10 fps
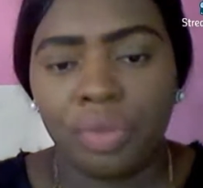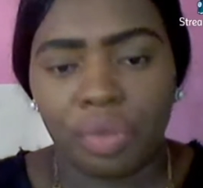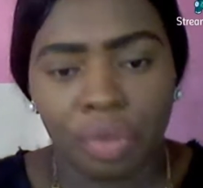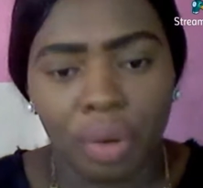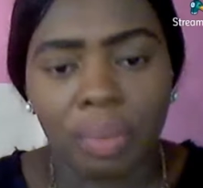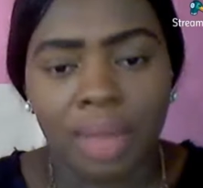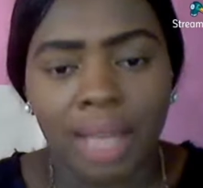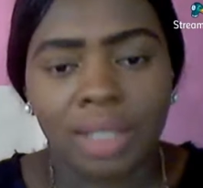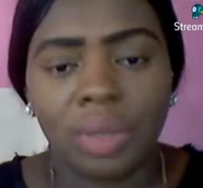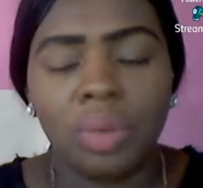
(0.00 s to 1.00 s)
from
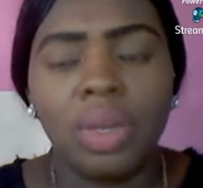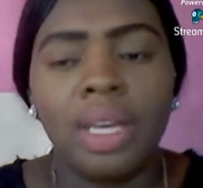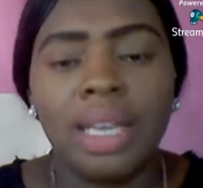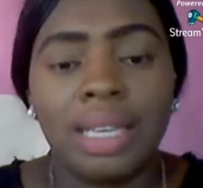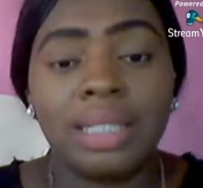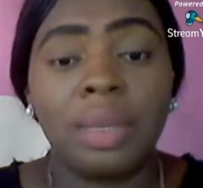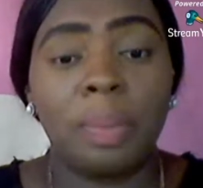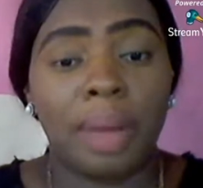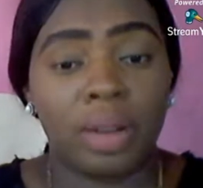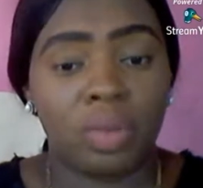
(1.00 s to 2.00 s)
that. So it's
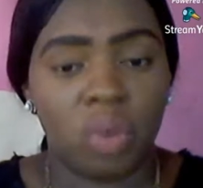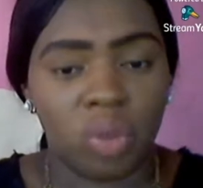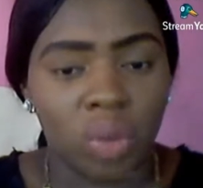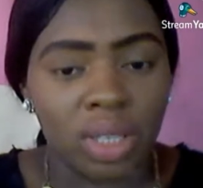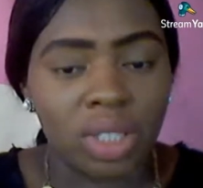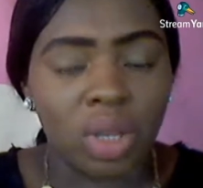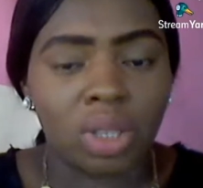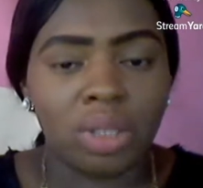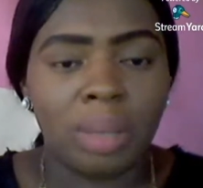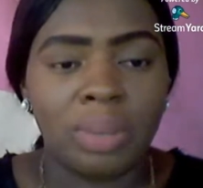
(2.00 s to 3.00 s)
still part of what we're
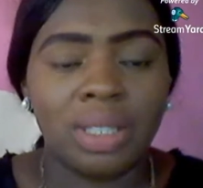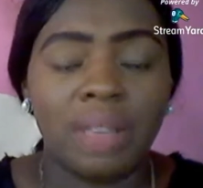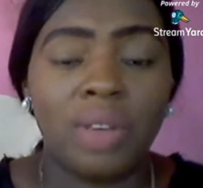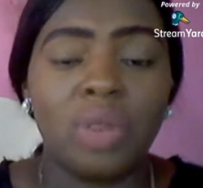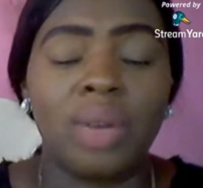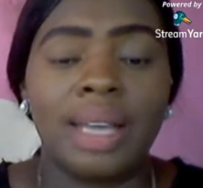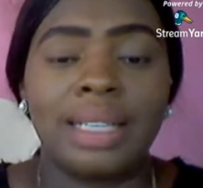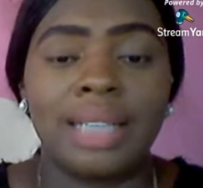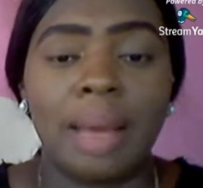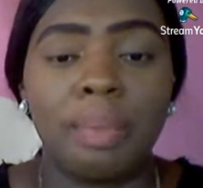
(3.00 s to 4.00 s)
discussing. So I'm just giving you an
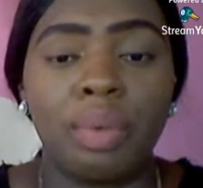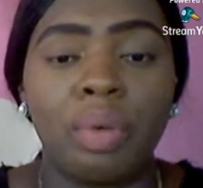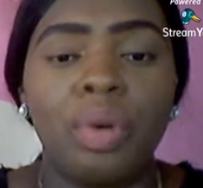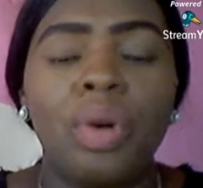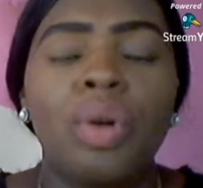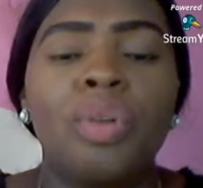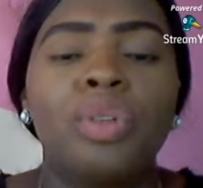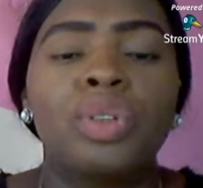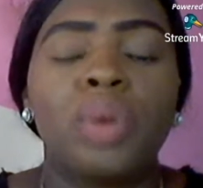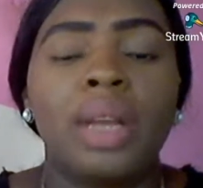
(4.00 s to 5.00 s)
example
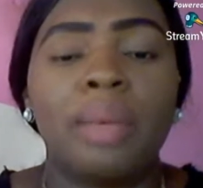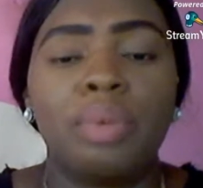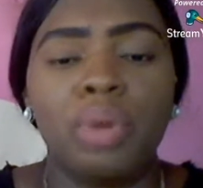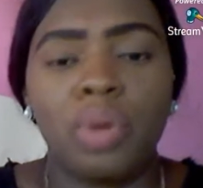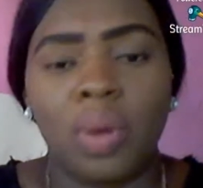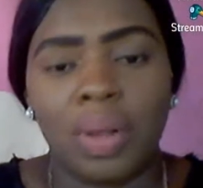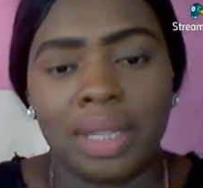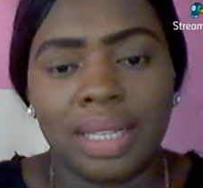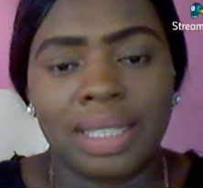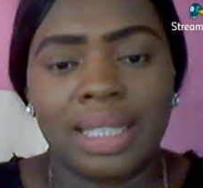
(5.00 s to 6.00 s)
to enable you to
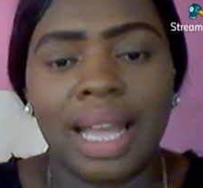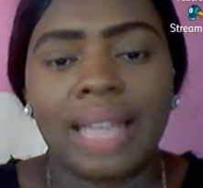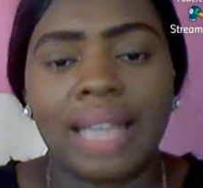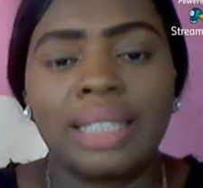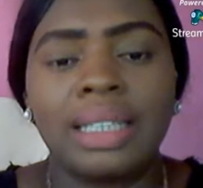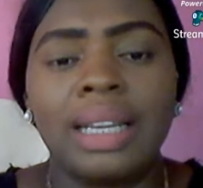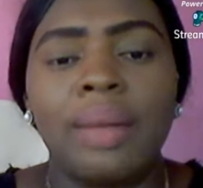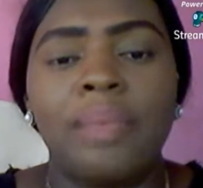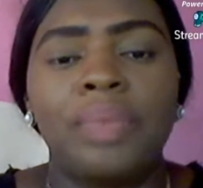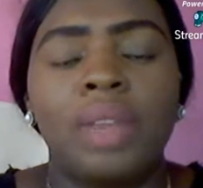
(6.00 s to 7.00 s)
understand,
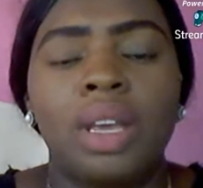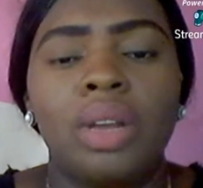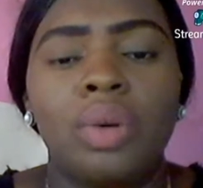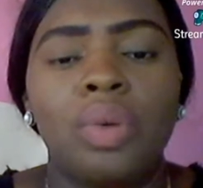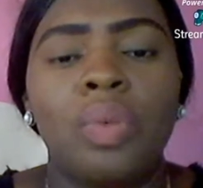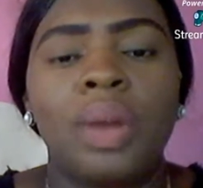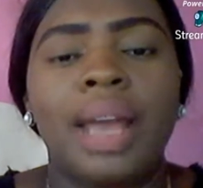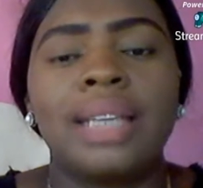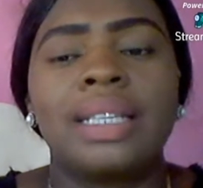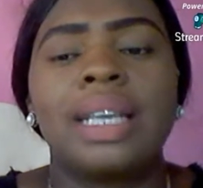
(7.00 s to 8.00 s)
when
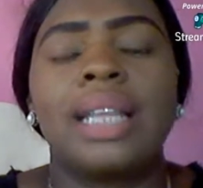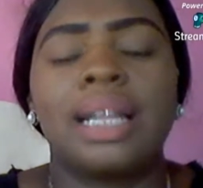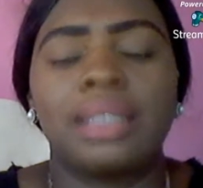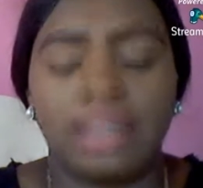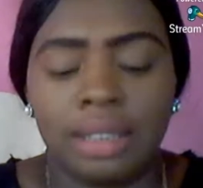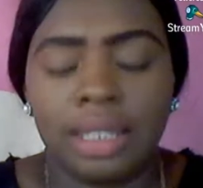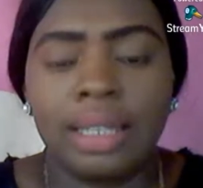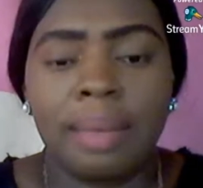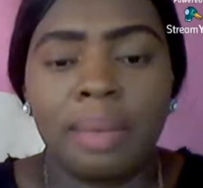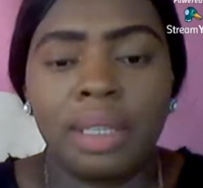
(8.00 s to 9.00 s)
I say that
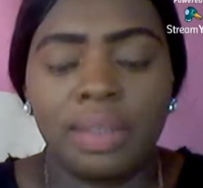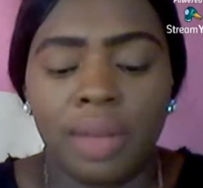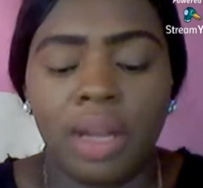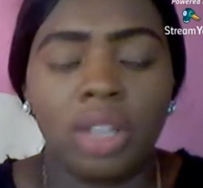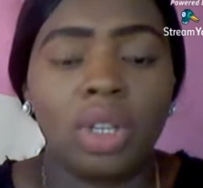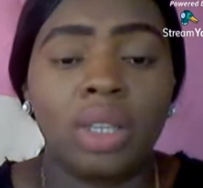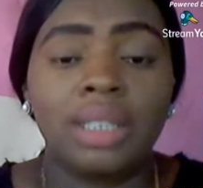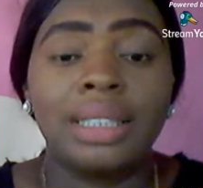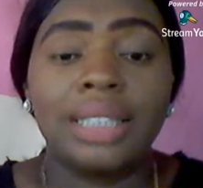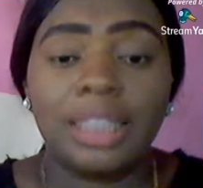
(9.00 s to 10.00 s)
gender-based violence
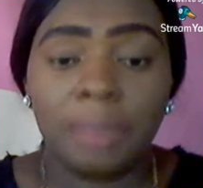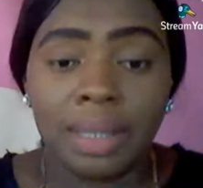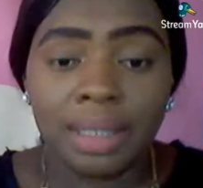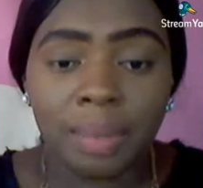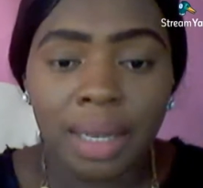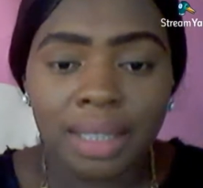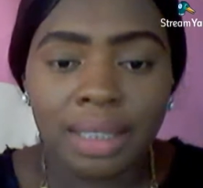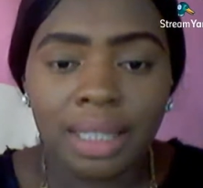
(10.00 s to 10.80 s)
causes displacement,